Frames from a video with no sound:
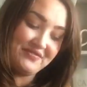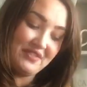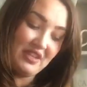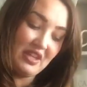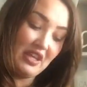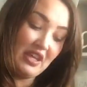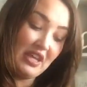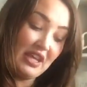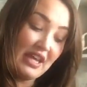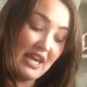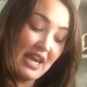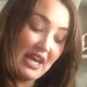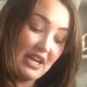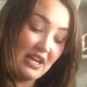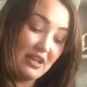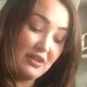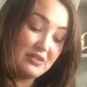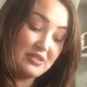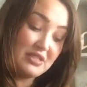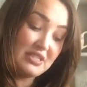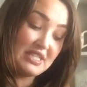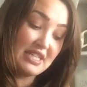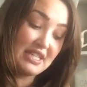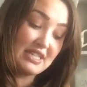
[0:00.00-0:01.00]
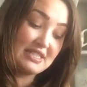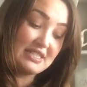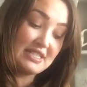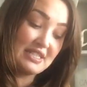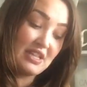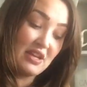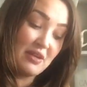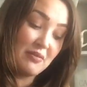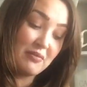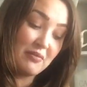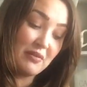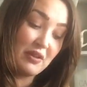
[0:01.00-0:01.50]
You can get glue sticks and
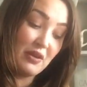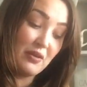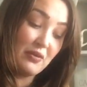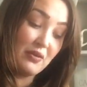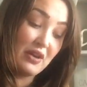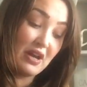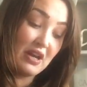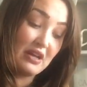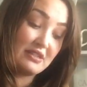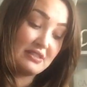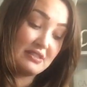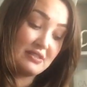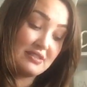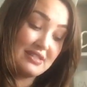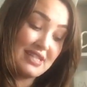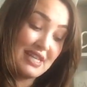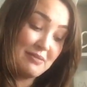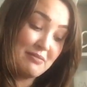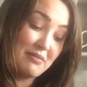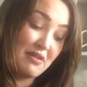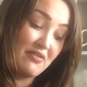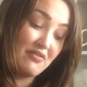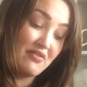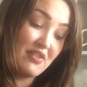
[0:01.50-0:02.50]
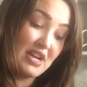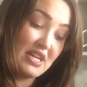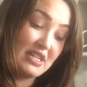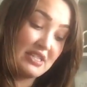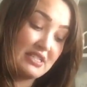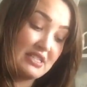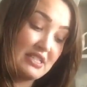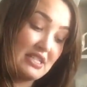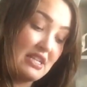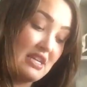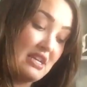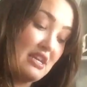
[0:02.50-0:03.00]
then glue guns. I was telling my
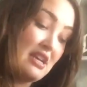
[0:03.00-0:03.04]
friend,